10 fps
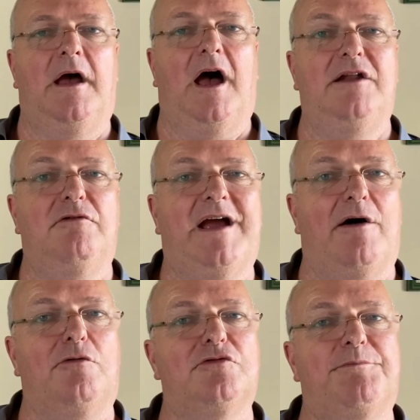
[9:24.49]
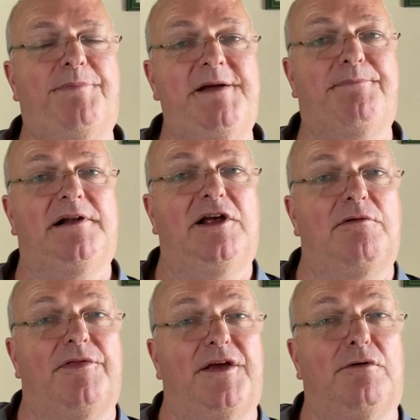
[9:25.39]
And you'll get all the people who
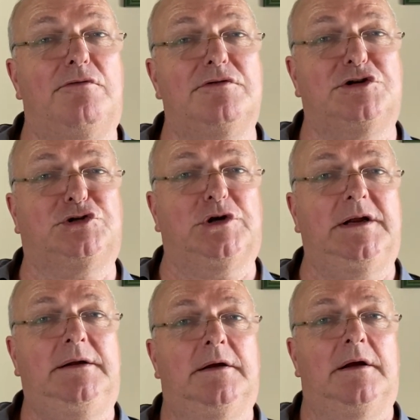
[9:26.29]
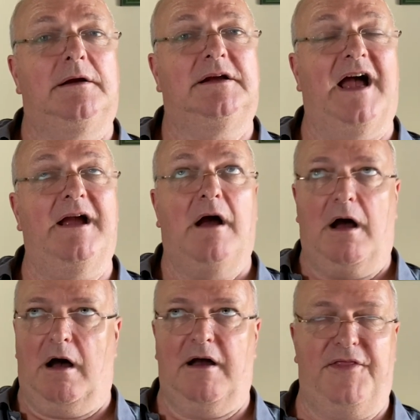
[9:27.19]
are the auditory going,
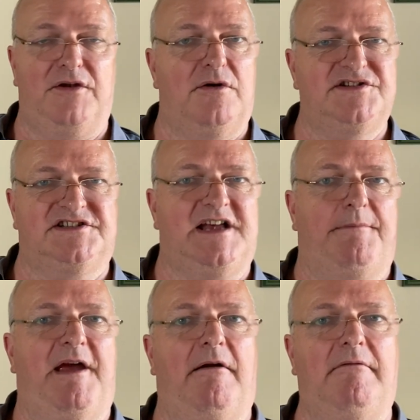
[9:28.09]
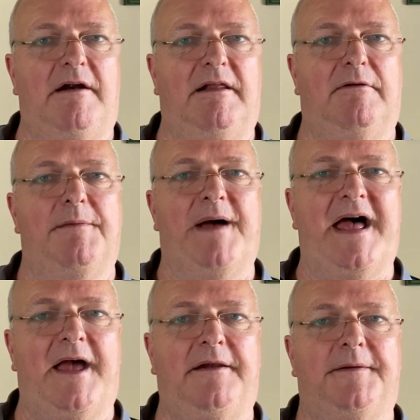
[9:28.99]
oh, the noises up here are really, really
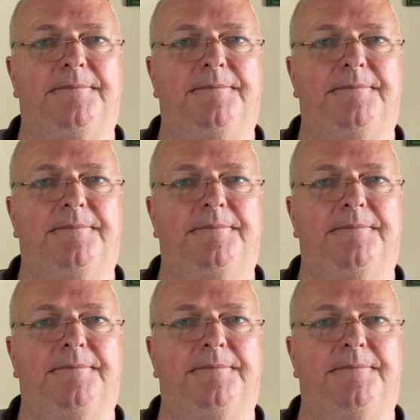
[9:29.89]
bad.